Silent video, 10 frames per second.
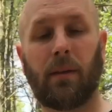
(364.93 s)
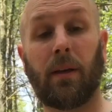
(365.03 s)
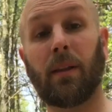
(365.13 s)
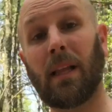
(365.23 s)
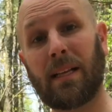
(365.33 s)

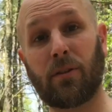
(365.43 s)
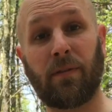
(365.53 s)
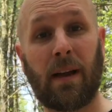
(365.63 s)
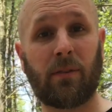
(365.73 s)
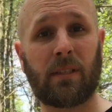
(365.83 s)
In the last
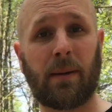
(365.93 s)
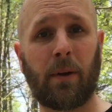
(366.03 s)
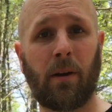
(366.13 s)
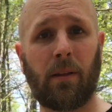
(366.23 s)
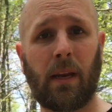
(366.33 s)
survival
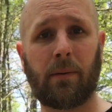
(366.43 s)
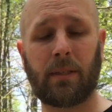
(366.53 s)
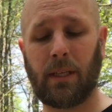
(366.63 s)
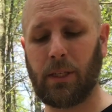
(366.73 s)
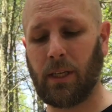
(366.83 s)
seminar that I was
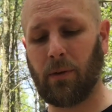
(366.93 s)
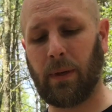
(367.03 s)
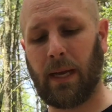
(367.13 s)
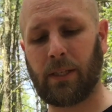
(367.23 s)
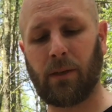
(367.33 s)
teaching,
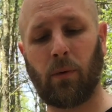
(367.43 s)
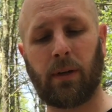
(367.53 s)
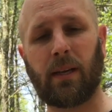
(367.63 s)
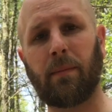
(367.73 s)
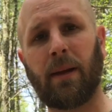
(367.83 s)
we actually
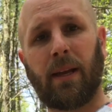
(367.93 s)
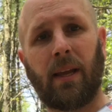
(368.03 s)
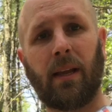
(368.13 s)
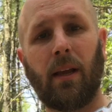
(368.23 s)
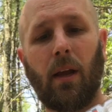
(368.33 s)
worked on
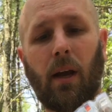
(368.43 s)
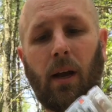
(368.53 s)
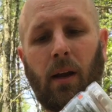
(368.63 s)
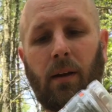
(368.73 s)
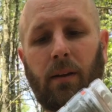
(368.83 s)
making,
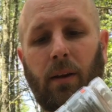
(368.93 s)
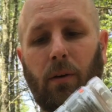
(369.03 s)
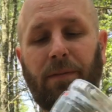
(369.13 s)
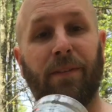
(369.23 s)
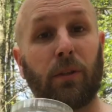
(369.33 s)
uh, you
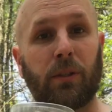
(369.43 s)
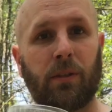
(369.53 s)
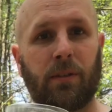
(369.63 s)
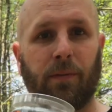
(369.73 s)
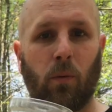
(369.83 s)
know,
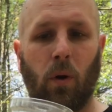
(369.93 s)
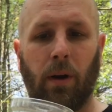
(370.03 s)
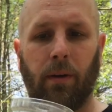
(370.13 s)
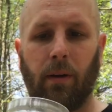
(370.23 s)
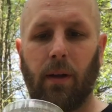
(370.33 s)
filters for
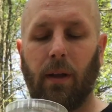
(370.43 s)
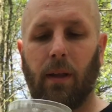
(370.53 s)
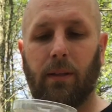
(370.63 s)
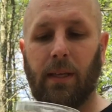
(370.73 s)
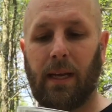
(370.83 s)
water
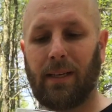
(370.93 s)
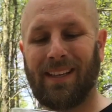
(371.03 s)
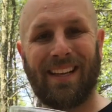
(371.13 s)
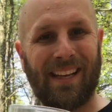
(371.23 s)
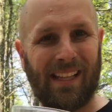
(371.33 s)
that
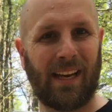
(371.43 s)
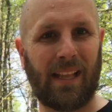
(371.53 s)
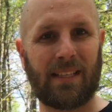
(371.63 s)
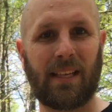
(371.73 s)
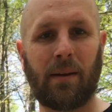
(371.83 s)
can get a lot of
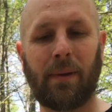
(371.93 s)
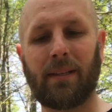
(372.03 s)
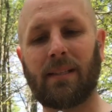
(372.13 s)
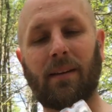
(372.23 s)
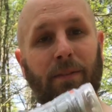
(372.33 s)
that sediment and
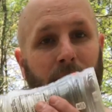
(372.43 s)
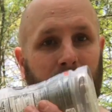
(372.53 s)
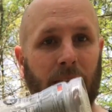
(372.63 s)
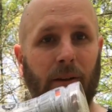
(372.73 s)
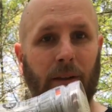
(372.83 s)
stuff
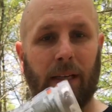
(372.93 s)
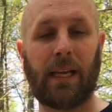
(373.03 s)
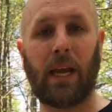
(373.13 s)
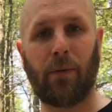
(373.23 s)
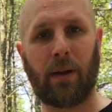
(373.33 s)
using, you know, like a
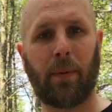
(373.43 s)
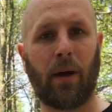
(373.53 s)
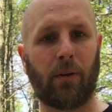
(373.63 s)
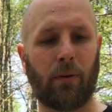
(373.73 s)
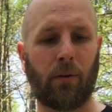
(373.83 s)
Gatorade
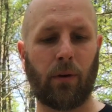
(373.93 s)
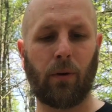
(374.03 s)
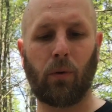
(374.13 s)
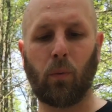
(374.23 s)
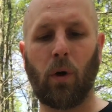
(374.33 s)
bottle or an
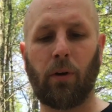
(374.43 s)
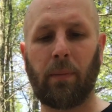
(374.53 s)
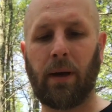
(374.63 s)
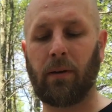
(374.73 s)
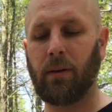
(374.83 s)
old water
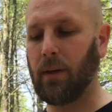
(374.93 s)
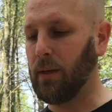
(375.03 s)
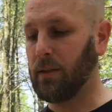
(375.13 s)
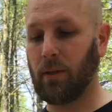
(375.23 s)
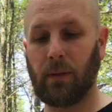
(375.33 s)
bottle.
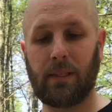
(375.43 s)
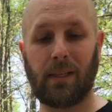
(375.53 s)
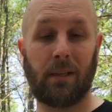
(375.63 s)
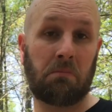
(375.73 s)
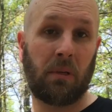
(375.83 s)
So let's
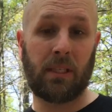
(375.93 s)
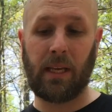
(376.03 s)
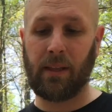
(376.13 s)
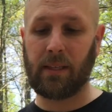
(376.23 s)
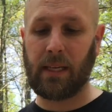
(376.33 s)
uh, let's see
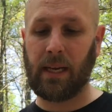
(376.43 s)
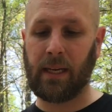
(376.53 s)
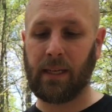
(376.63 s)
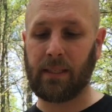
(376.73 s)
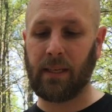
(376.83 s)
how this guy
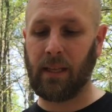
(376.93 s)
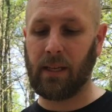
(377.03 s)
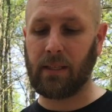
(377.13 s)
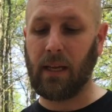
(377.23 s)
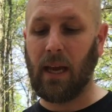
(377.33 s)
cuts into
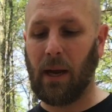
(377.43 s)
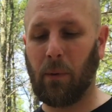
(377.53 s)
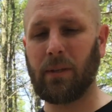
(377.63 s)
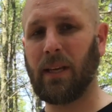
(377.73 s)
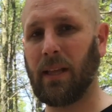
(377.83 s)
this. I
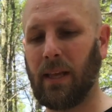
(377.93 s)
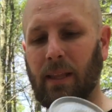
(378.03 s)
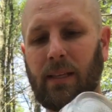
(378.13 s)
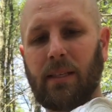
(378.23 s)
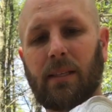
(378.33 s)
will tell you that
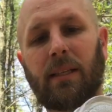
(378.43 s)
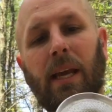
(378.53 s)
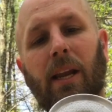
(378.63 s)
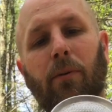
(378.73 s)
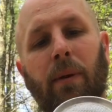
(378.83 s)
this
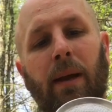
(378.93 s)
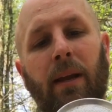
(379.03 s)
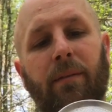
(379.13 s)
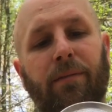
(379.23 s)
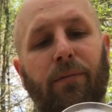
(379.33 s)

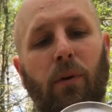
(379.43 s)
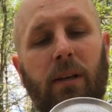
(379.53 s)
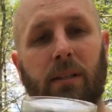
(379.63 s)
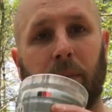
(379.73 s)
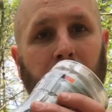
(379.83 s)
Gatorade
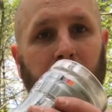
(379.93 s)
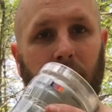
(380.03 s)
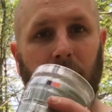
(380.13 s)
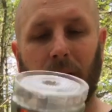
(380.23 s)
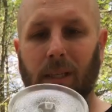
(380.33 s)
frost
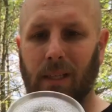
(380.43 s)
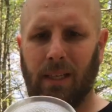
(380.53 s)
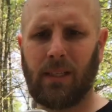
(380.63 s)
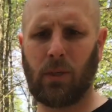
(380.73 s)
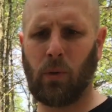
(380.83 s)
bottle
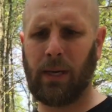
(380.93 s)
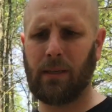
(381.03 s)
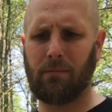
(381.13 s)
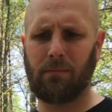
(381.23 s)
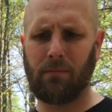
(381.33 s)
is quite,
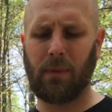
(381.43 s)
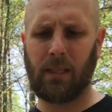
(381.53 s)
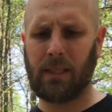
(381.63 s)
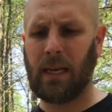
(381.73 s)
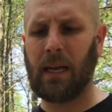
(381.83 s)

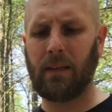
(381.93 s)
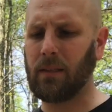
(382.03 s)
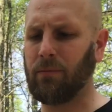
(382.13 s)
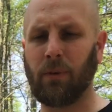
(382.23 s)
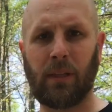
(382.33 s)
it's not
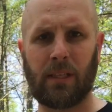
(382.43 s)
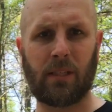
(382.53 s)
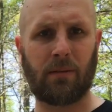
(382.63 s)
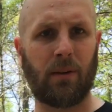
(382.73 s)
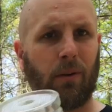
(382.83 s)
really,
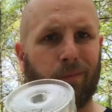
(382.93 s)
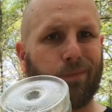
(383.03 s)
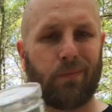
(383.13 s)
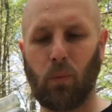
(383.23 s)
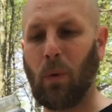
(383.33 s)
you know,
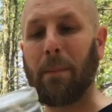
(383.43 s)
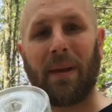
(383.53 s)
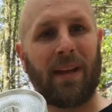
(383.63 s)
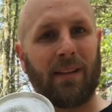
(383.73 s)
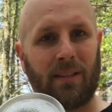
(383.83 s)

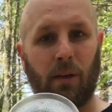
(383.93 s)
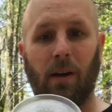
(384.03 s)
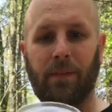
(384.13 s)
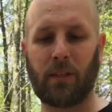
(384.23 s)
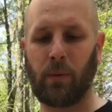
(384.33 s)
wimpy and
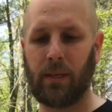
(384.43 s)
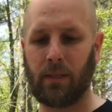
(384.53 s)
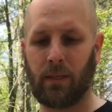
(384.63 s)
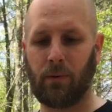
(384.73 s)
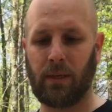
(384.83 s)
soft. It's quite,
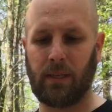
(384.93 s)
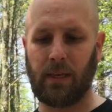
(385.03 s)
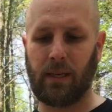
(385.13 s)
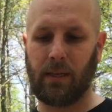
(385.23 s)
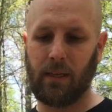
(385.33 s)
quite,
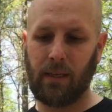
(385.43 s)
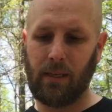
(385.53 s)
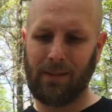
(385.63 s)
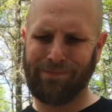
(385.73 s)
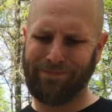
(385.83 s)
uh,
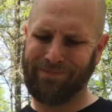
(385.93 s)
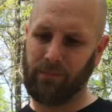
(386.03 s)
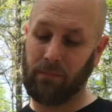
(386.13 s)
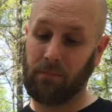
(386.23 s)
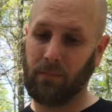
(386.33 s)

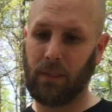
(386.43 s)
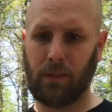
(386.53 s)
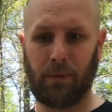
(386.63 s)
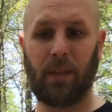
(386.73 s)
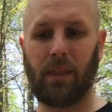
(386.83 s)

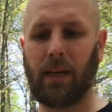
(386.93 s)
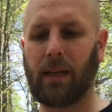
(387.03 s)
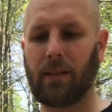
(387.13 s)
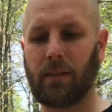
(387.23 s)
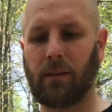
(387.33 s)
it's pretty
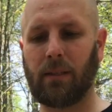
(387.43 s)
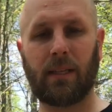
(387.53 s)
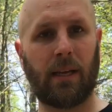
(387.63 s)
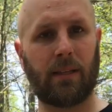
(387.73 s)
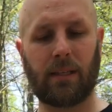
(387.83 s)
thick. So let's
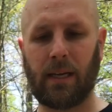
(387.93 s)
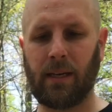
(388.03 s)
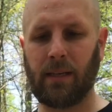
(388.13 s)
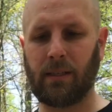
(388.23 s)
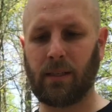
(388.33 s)
see how this guy
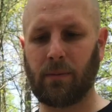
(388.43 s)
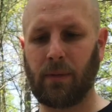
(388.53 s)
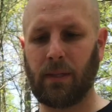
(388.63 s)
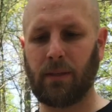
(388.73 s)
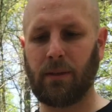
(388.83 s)
does just in
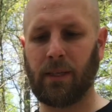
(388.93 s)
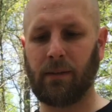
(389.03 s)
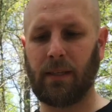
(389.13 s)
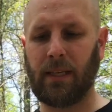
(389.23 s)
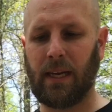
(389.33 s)
one of these
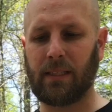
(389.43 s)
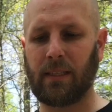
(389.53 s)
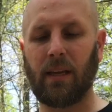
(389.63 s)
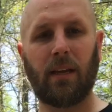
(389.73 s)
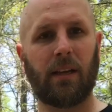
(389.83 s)
utility
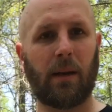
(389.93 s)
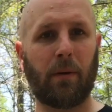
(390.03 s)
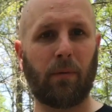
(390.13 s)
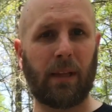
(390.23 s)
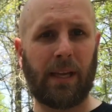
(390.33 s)
tasks. Got to
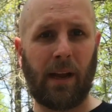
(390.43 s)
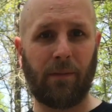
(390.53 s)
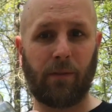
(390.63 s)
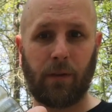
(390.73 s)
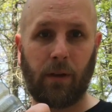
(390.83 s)
be really
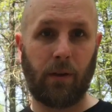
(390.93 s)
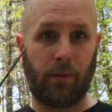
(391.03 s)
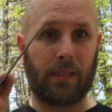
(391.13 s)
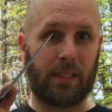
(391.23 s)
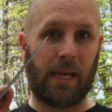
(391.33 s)
careful, you know, you don't
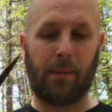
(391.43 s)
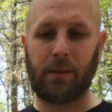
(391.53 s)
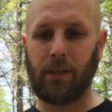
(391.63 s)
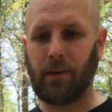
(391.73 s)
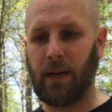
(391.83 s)
want to stab
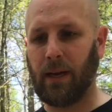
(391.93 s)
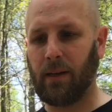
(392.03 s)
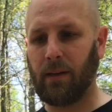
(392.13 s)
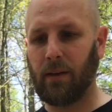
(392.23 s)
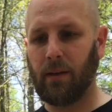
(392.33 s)
into your
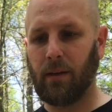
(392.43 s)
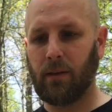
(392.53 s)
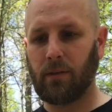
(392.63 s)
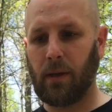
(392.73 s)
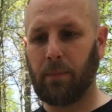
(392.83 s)
hand.
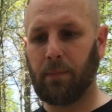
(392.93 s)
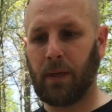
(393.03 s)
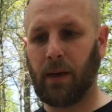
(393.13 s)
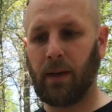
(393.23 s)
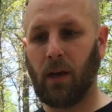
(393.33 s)
So I'm
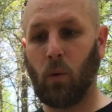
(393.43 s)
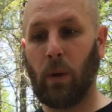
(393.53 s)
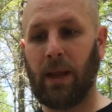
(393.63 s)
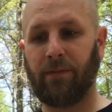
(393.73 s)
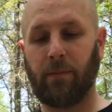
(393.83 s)
cutting
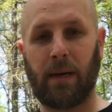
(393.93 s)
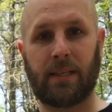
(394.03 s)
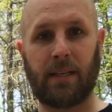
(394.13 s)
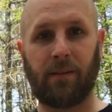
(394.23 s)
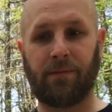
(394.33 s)
away from
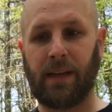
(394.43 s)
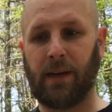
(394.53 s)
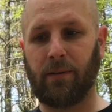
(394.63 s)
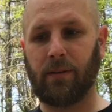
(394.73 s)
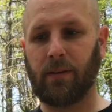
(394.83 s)
myself now,